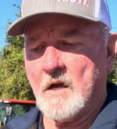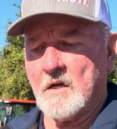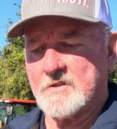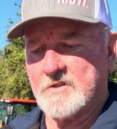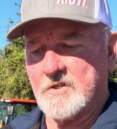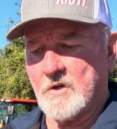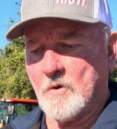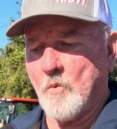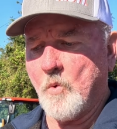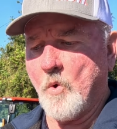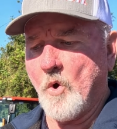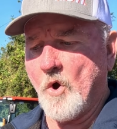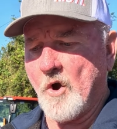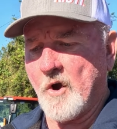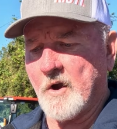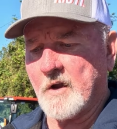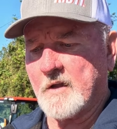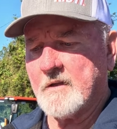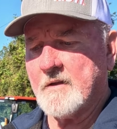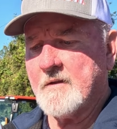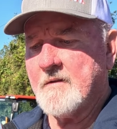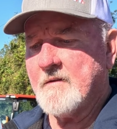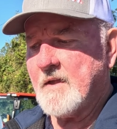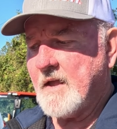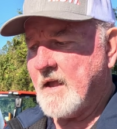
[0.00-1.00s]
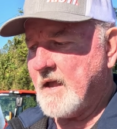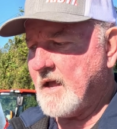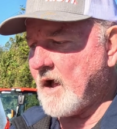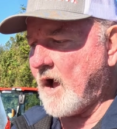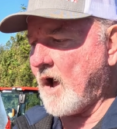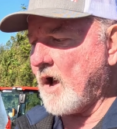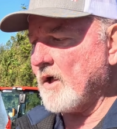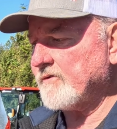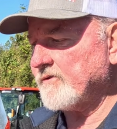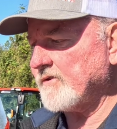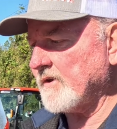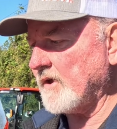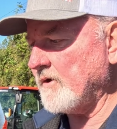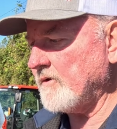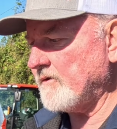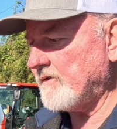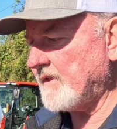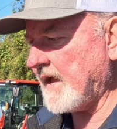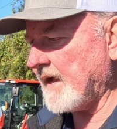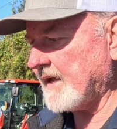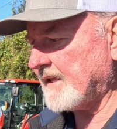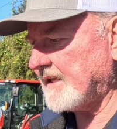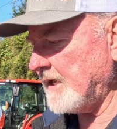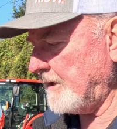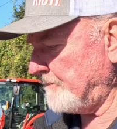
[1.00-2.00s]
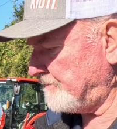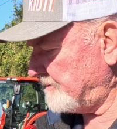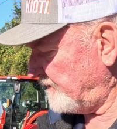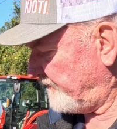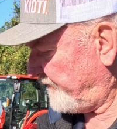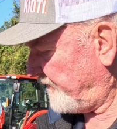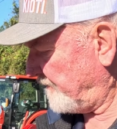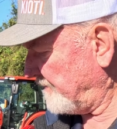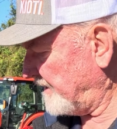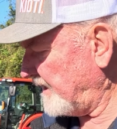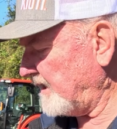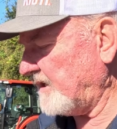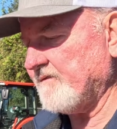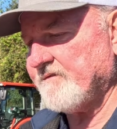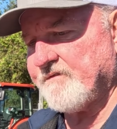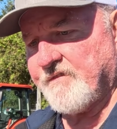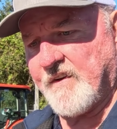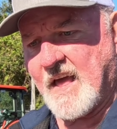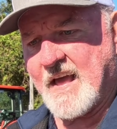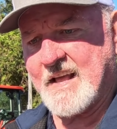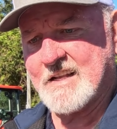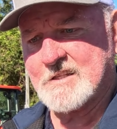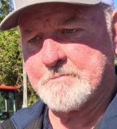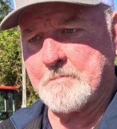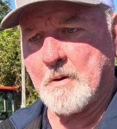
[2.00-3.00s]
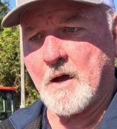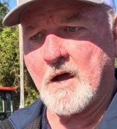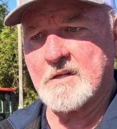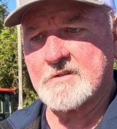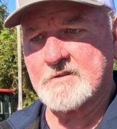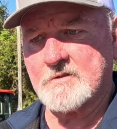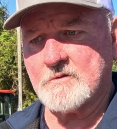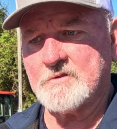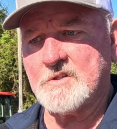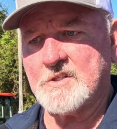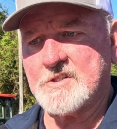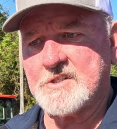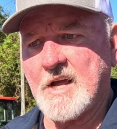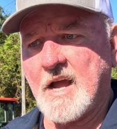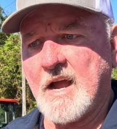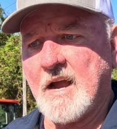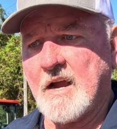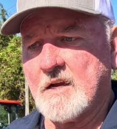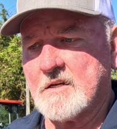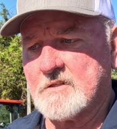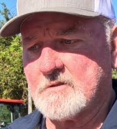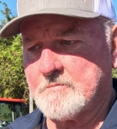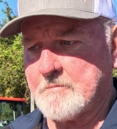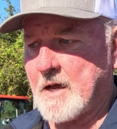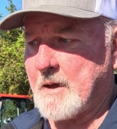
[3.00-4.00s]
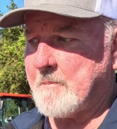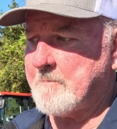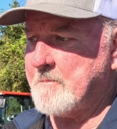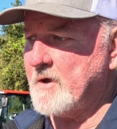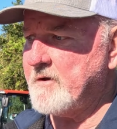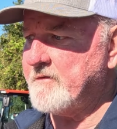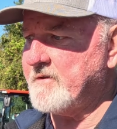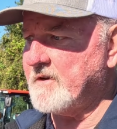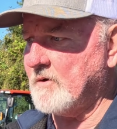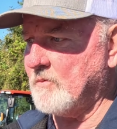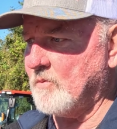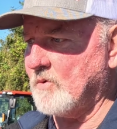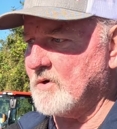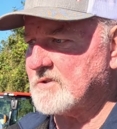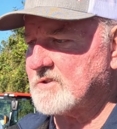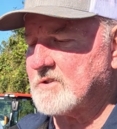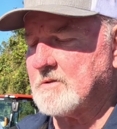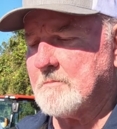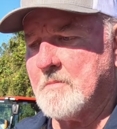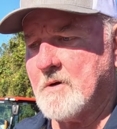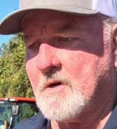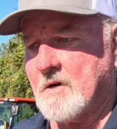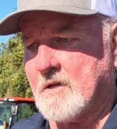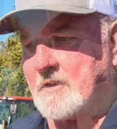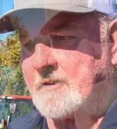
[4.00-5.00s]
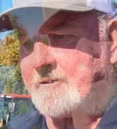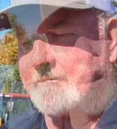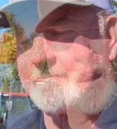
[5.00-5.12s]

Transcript: work. And also that keeps you from getting flat spots on your tires by moving it once a month.